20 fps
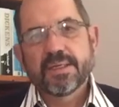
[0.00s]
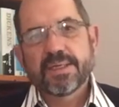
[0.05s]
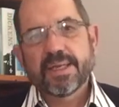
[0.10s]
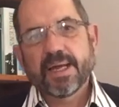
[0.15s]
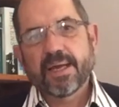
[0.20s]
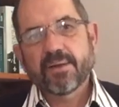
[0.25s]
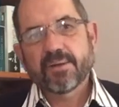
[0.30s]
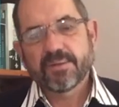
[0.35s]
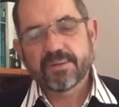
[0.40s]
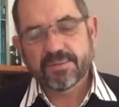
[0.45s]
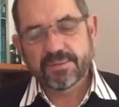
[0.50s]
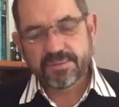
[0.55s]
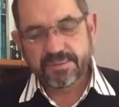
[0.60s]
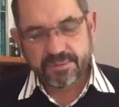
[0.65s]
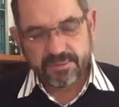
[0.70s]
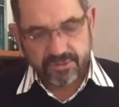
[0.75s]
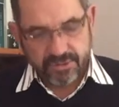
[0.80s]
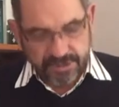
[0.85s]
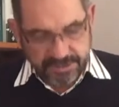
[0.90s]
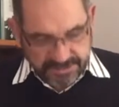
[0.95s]
Now,
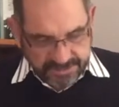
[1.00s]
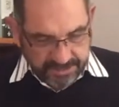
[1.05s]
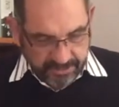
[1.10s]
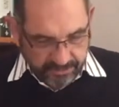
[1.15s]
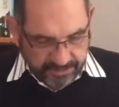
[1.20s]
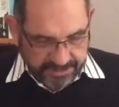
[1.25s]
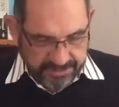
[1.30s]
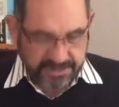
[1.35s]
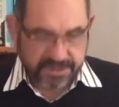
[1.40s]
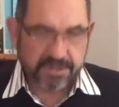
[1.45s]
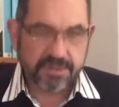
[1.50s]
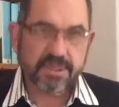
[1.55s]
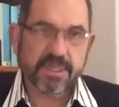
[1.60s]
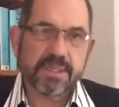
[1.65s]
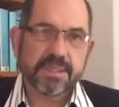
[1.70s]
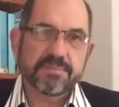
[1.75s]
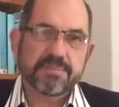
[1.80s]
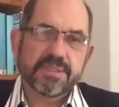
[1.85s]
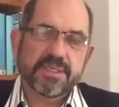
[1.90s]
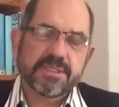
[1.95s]
just in recent
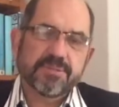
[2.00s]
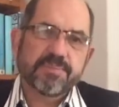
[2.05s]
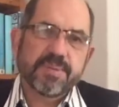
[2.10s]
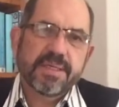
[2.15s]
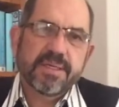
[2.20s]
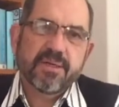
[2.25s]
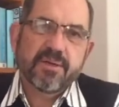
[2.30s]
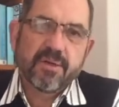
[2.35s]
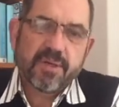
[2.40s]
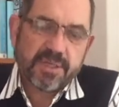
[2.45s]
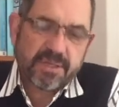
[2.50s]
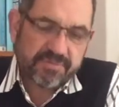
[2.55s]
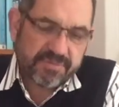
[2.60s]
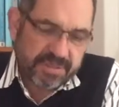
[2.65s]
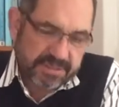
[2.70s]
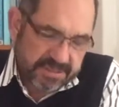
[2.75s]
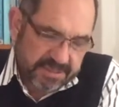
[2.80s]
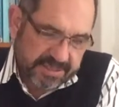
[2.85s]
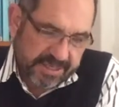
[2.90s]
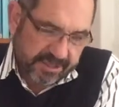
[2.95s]
times, there's been a lot of
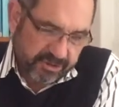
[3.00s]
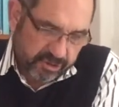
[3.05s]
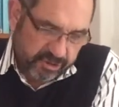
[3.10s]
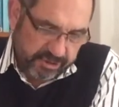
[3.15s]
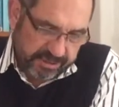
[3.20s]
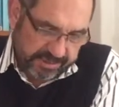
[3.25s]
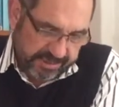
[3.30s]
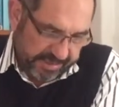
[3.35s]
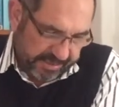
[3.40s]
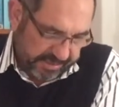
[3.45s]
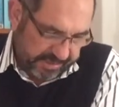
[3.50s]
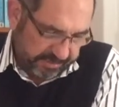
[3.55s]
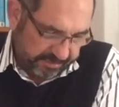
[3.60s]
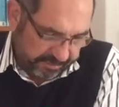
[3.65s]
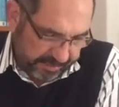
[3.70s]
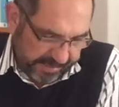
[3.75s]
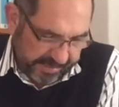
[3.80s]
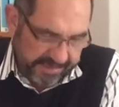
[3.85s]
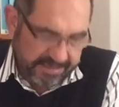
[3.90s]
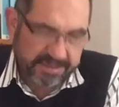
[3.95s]
discussion and
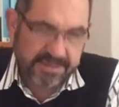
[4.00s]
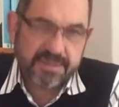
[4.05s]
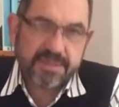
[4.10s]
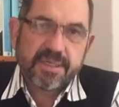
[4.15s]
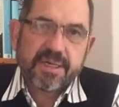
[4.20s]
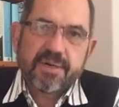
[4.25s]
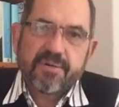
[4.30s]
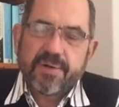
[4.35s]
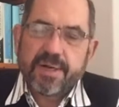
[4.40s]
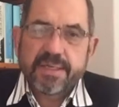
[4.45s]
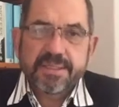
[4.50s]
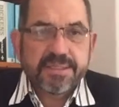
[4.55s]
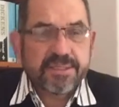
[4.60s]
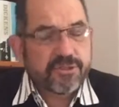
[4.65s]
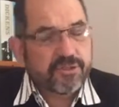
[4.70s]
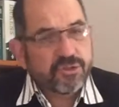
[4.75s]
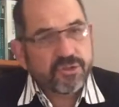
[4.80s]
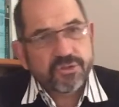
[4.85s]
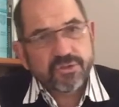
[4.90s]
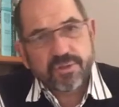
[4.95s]
debate around
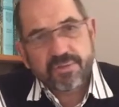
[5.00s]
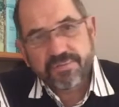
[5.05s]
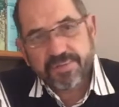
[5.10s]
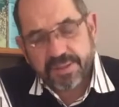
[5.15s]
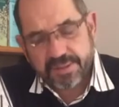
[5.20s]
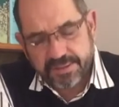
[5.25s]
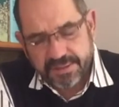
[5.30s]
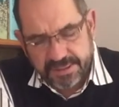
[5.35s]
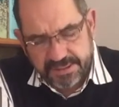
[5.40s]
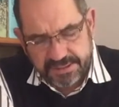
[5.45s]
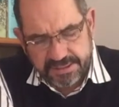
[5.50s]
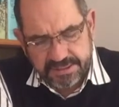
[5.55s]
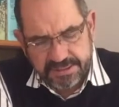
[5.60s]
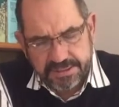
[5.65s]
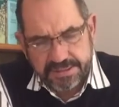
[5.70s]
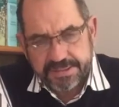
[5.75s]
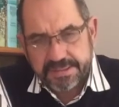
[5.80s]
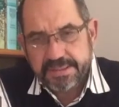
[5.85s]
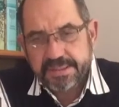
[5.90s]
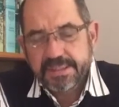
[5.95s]
issues of
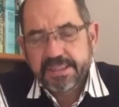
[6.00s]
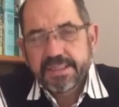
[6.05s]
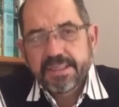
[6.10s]
ethnicity.